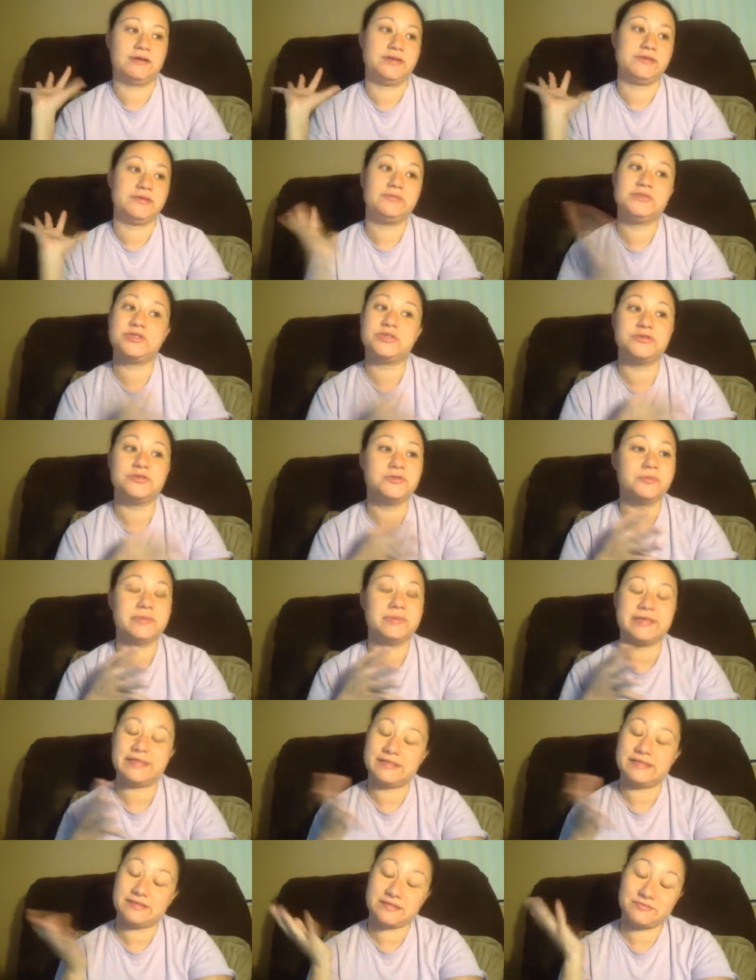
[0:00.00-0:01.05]
YouTube
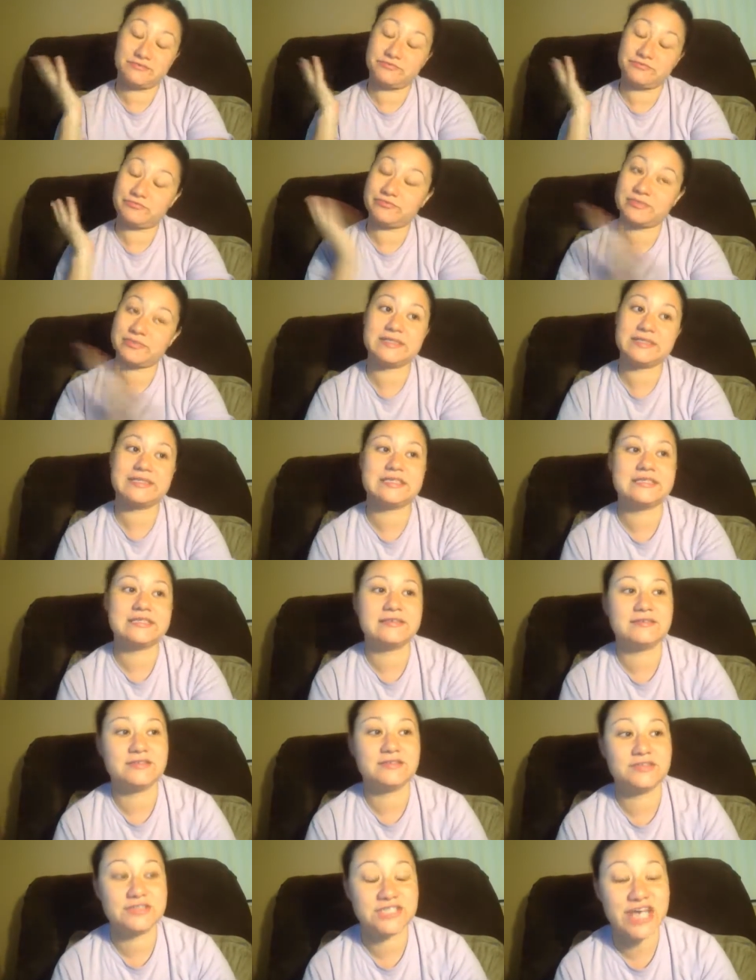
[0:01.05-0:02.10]
is really
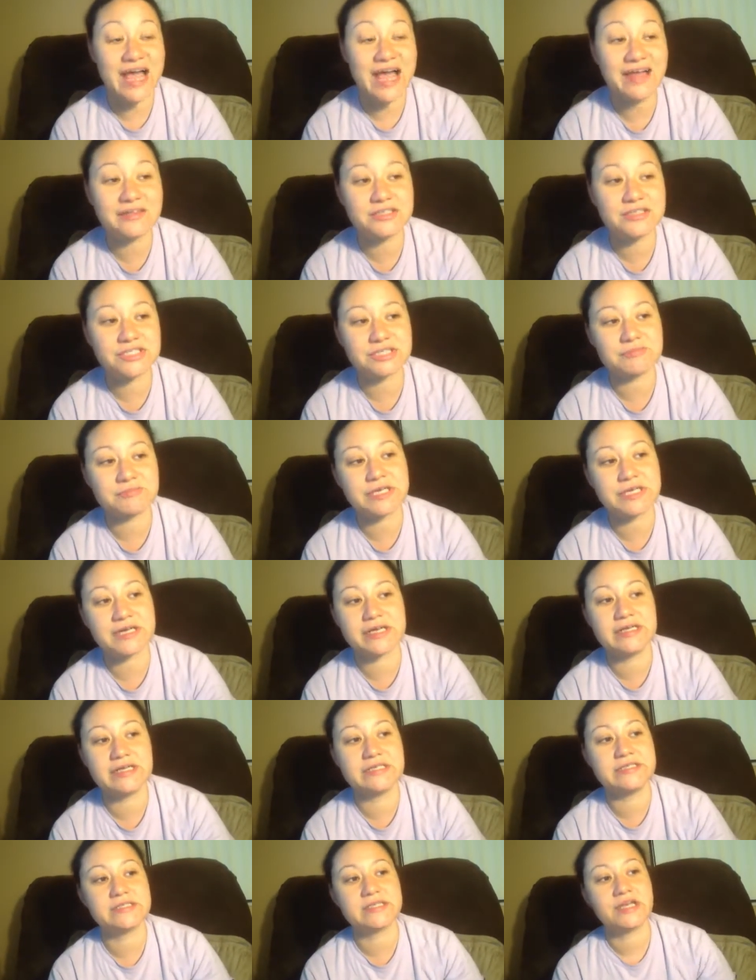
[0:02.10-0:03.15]
challenging
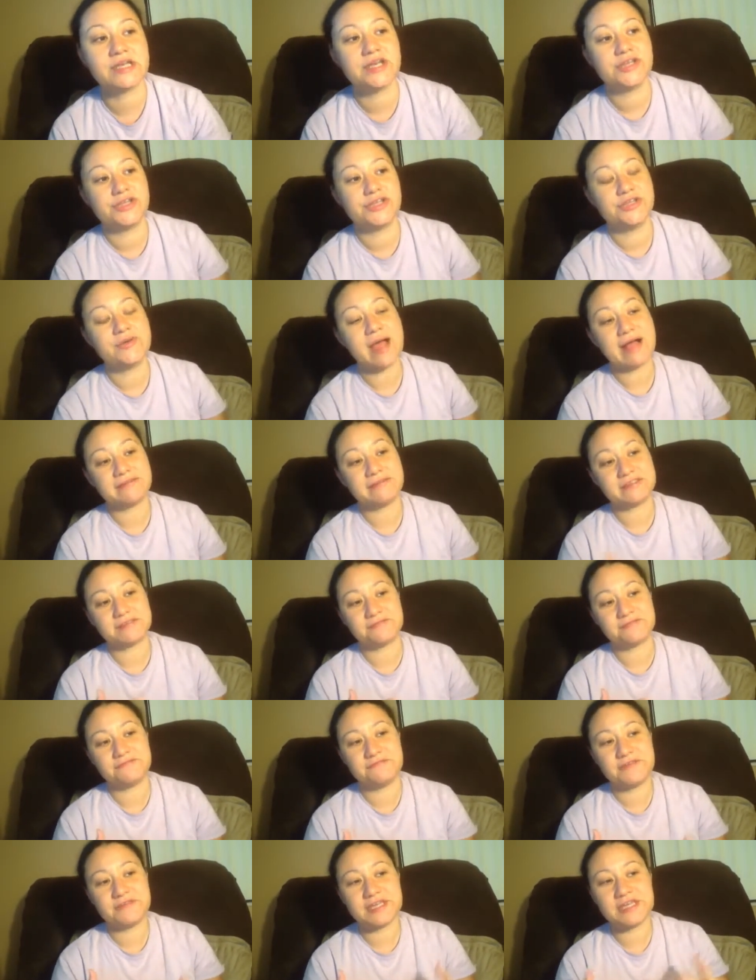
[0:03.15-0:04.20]
because you have to
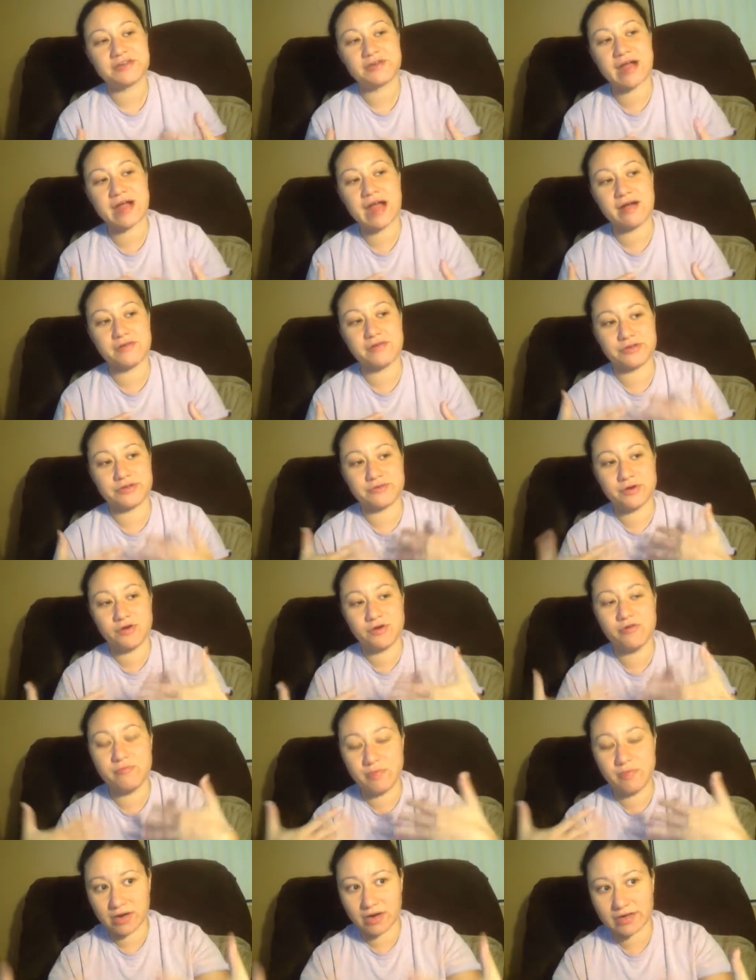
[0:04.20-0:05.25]
figure out your
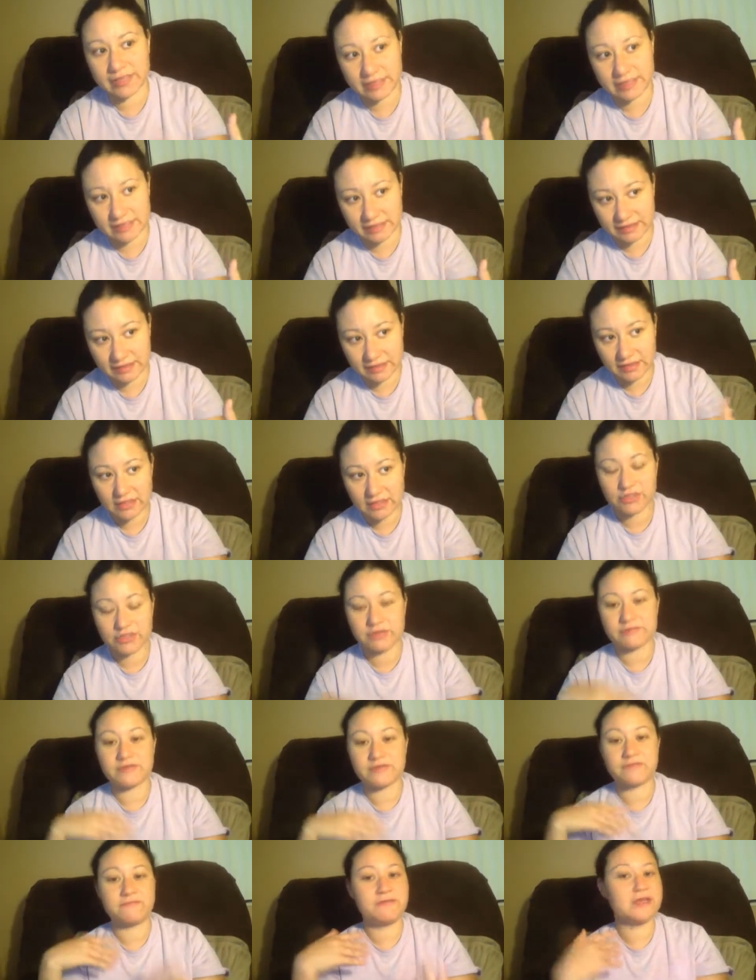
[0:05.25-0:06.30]
own marketing,
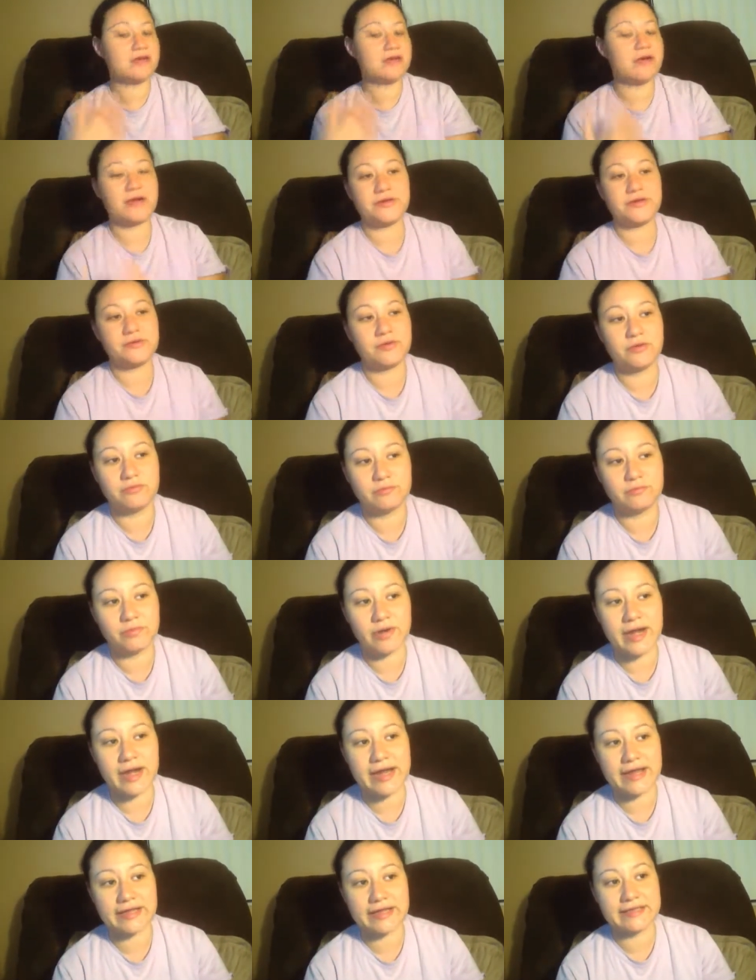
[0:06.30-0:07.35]
you have to figure out your own
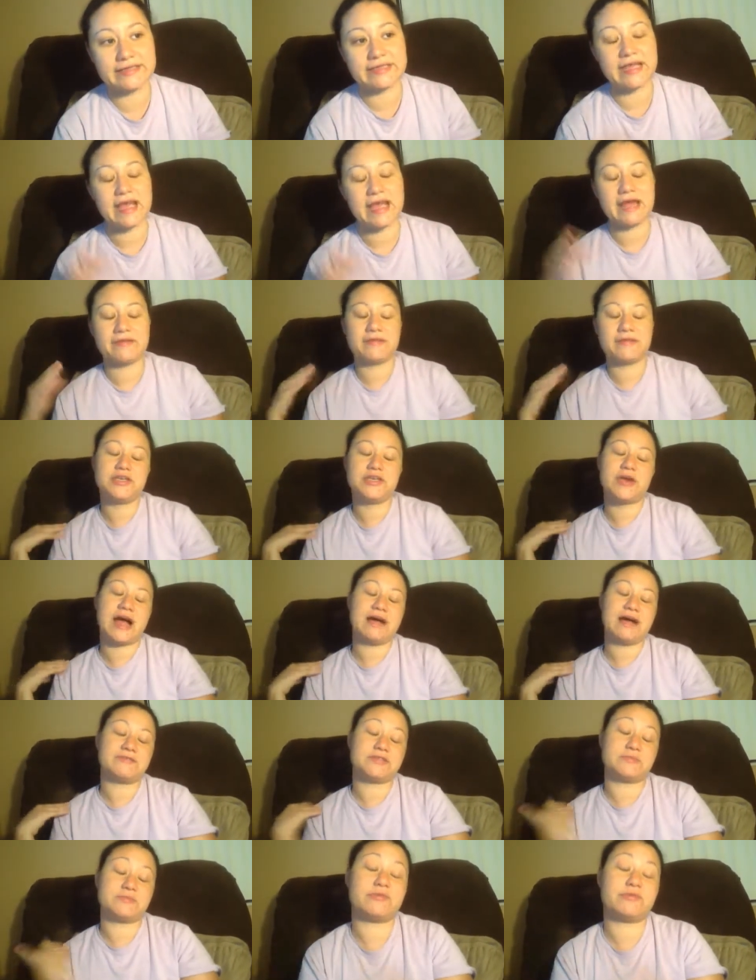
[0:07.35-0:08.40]
brand, and then you
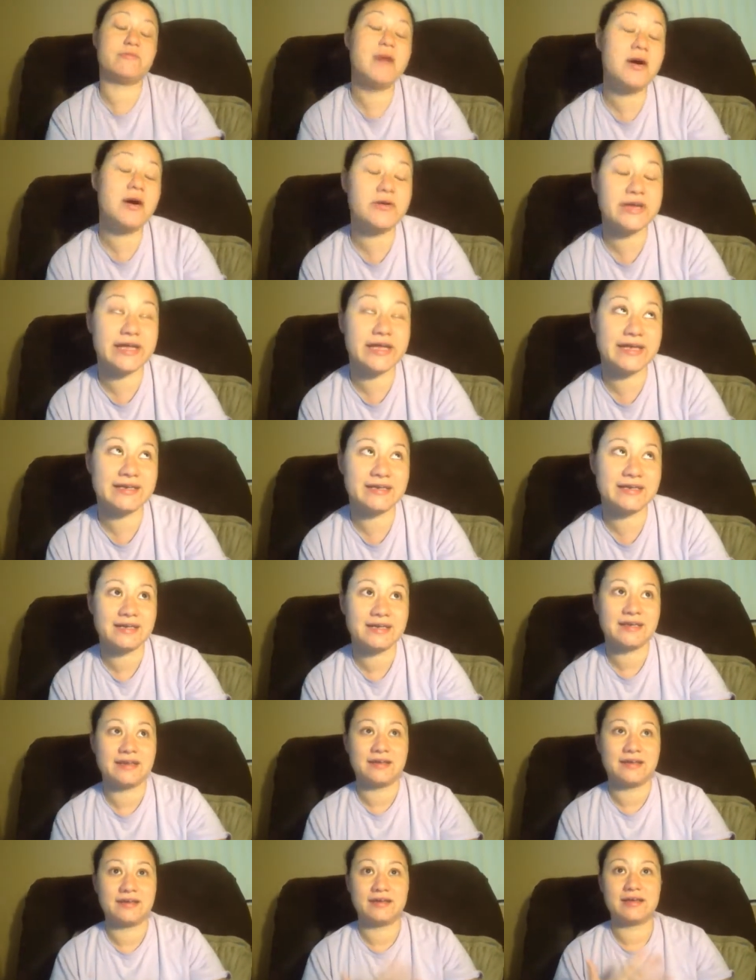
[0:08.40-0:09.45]
have to promote it,
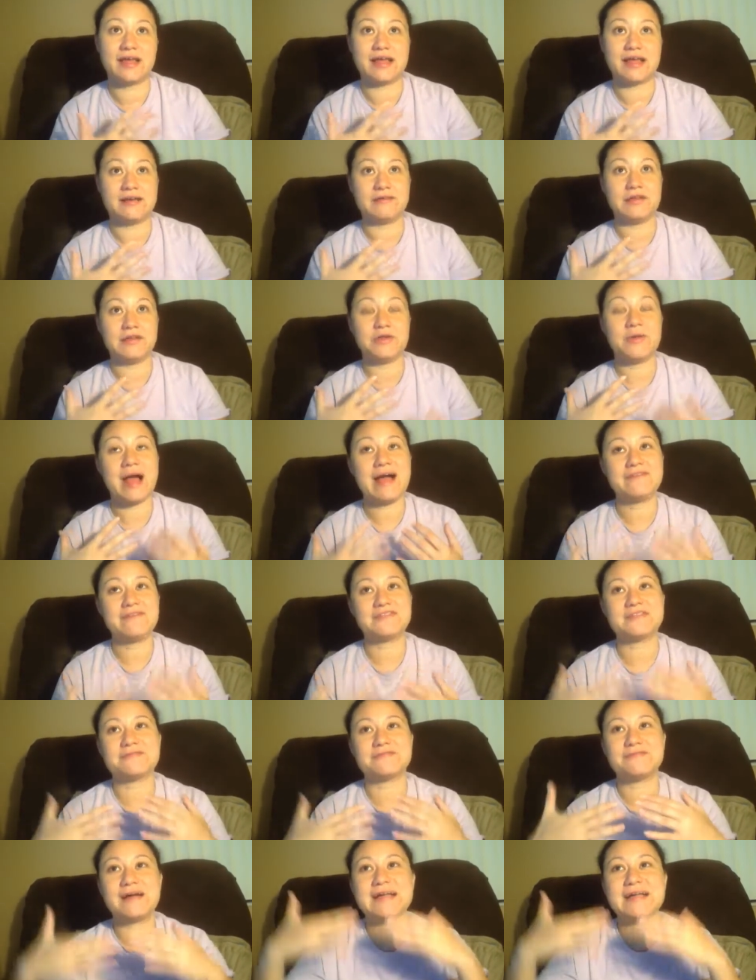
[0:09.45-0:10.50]
and you have
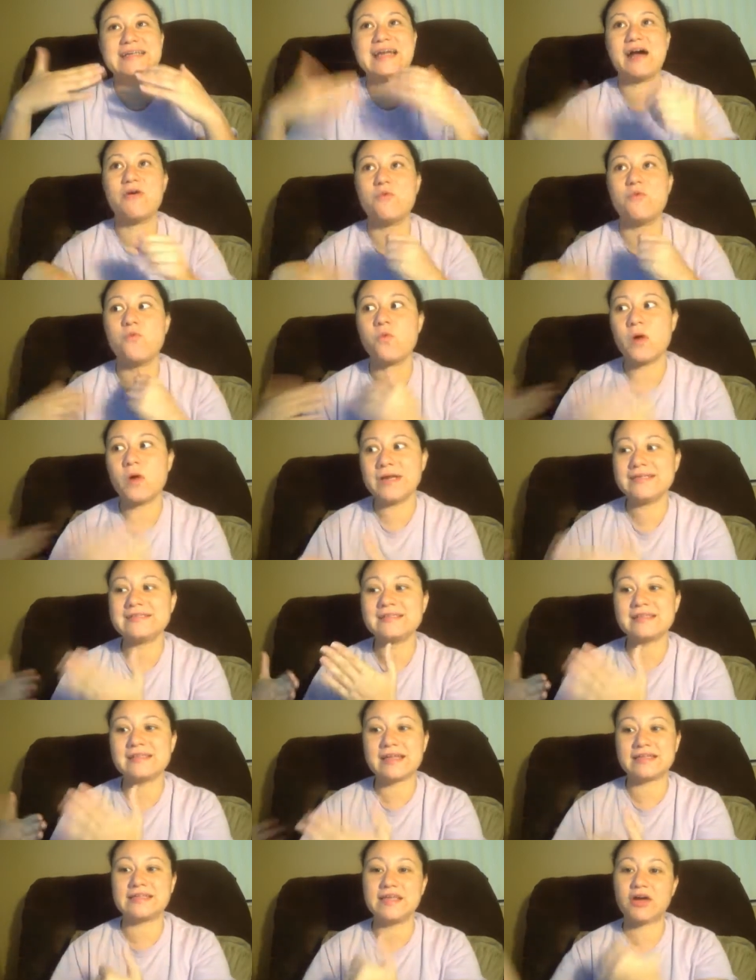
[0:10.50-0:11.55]
to find out what is
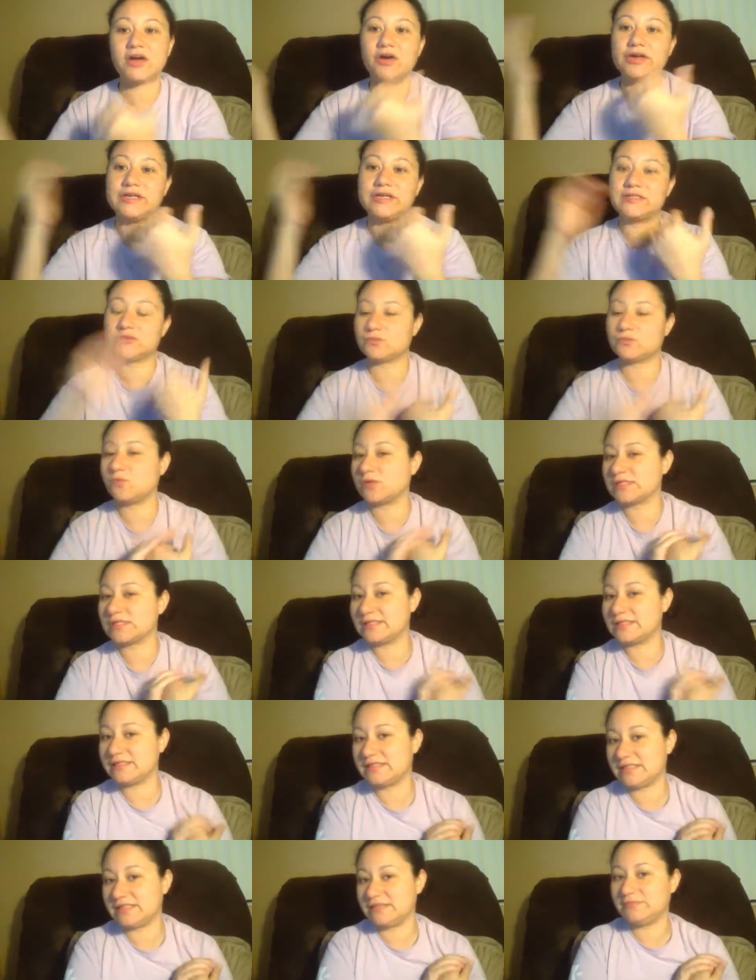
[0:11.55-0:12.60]
it that the audience wants
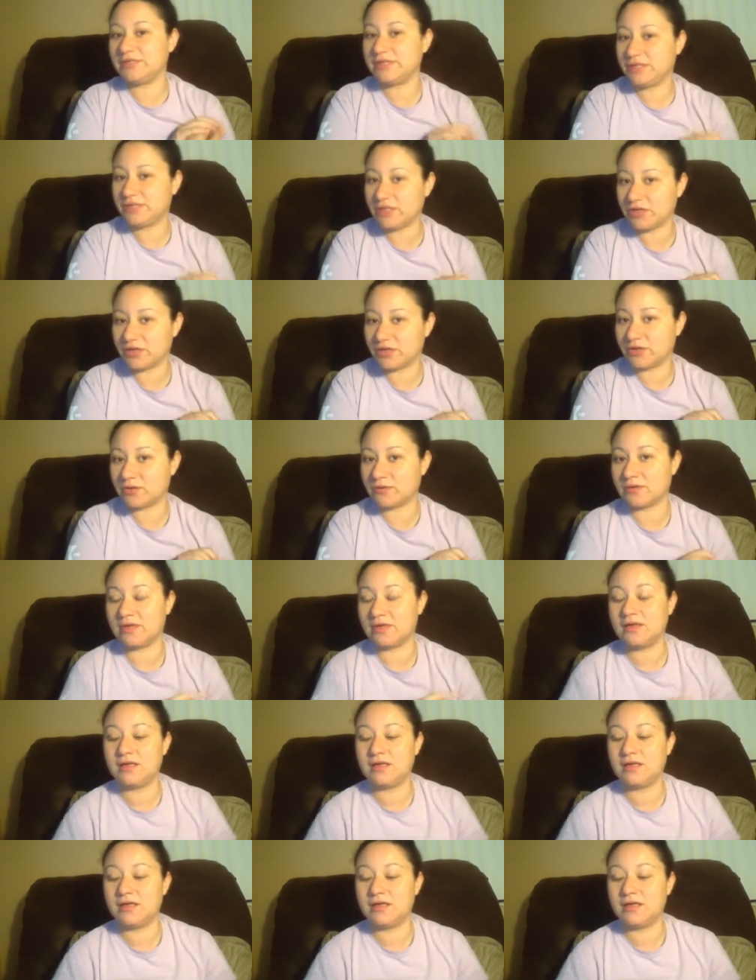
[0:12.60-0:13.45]
to see me do.